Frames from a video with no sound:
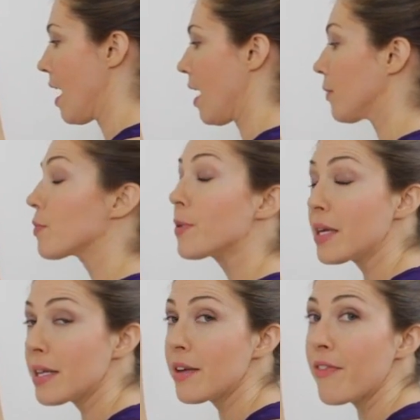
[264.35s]
and
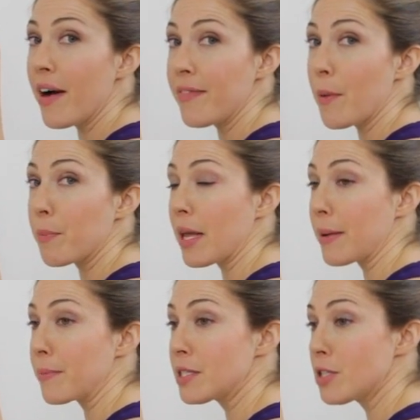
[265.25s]
really find that
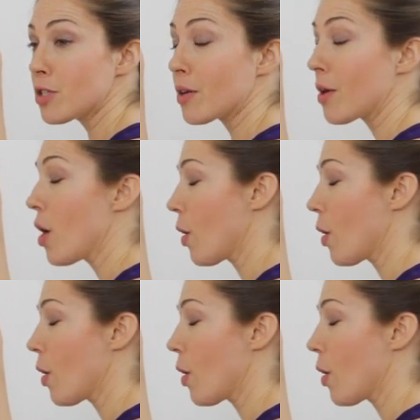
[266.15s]
plank position